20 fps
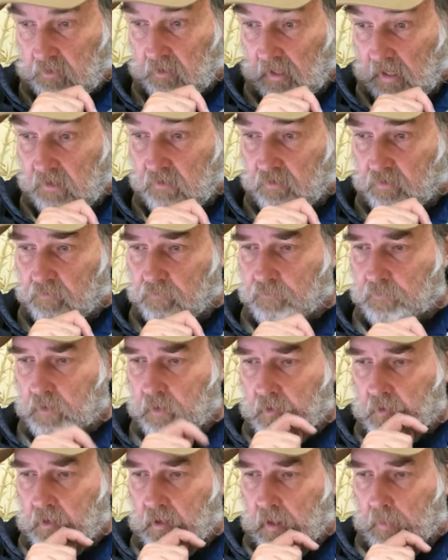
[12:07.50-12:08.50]
and London,
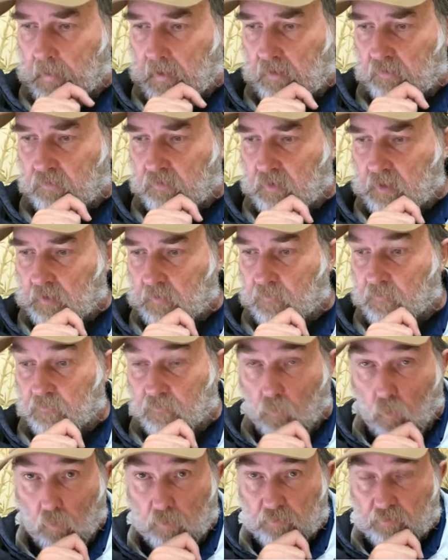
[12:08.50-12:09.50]
and that is the
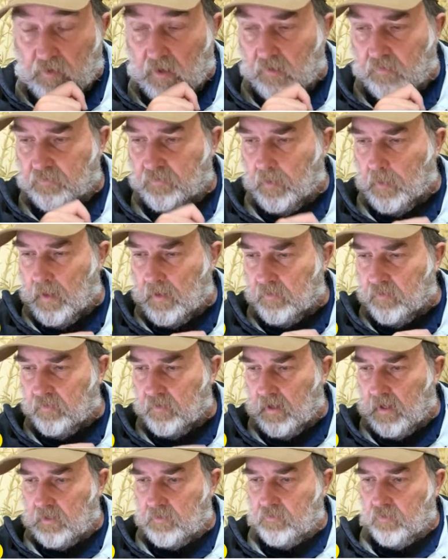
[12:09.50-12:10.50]
4th test, and that
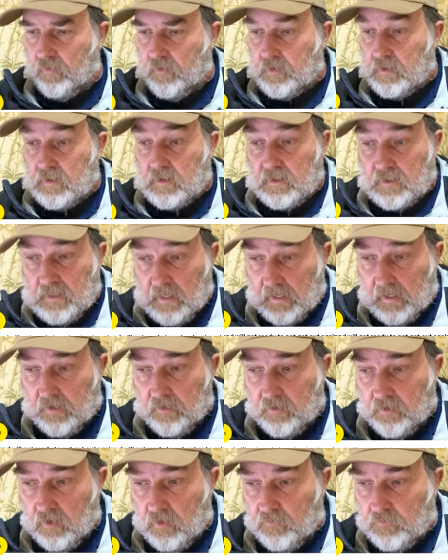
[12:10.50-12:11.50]
starts from the
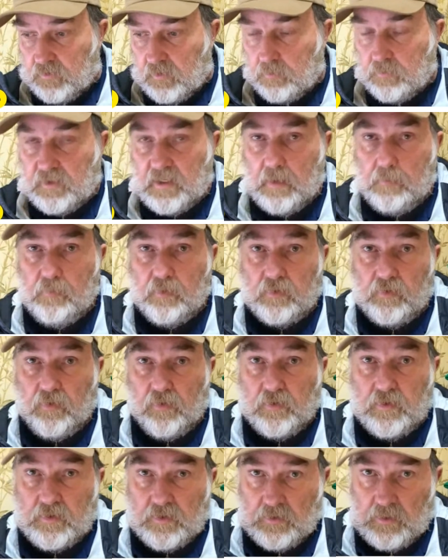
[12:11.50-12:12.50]
2nd of September
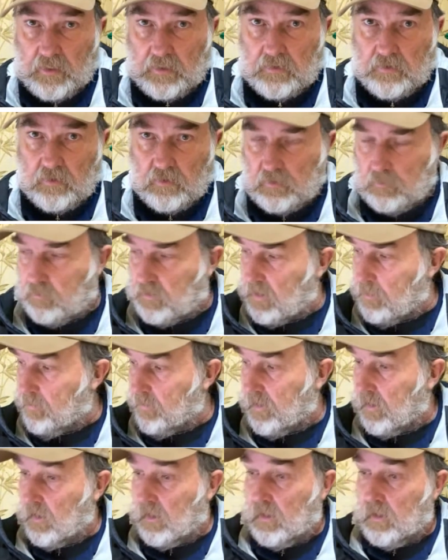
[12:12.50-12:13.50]
to the 6th of
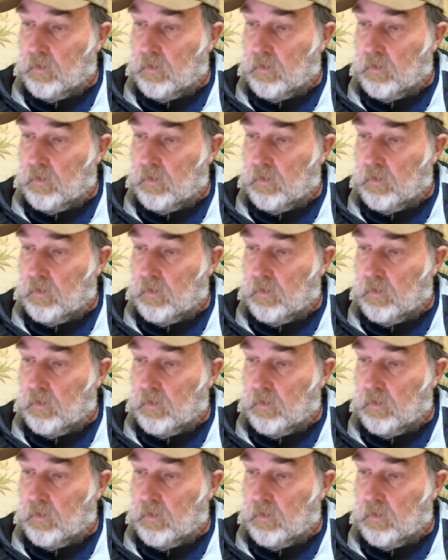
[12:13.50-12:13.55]
September.